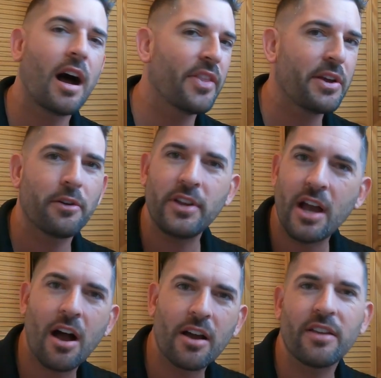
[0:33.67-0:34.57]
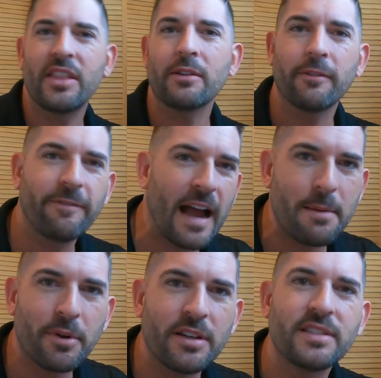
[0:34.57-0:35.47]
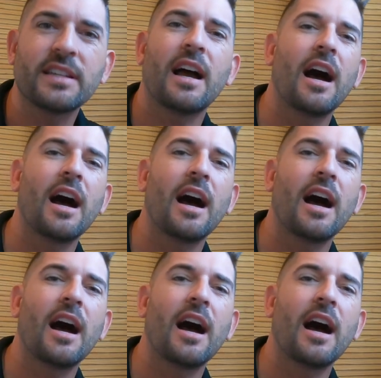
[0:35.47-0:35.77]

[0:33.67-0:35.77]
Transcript: They were young, they were vibrant.